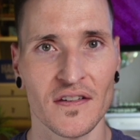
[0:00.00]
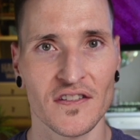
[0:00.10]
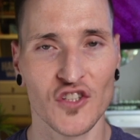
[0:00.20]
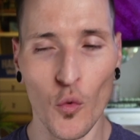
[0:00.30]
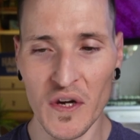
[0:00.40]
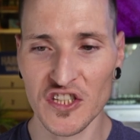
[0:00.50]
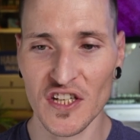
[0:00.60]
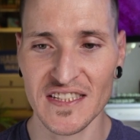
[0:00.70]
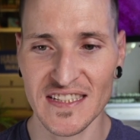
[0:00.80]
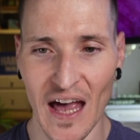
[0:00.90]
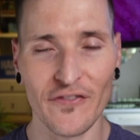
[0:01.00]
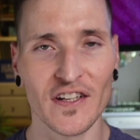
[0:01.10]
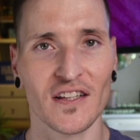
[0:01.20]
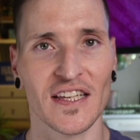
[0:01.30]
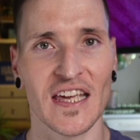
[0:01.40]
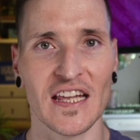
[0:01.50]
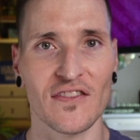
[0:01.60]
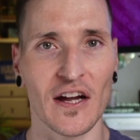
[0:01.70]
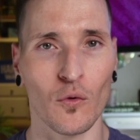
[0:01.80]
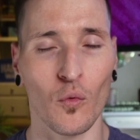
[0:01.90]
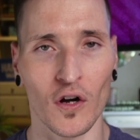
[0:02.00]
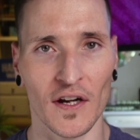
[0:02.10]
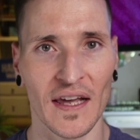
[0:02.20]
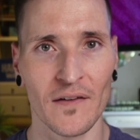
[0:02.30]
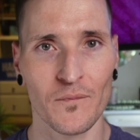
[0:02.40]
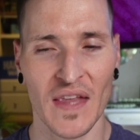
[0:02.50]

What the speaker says: So we should definitely heed their warning,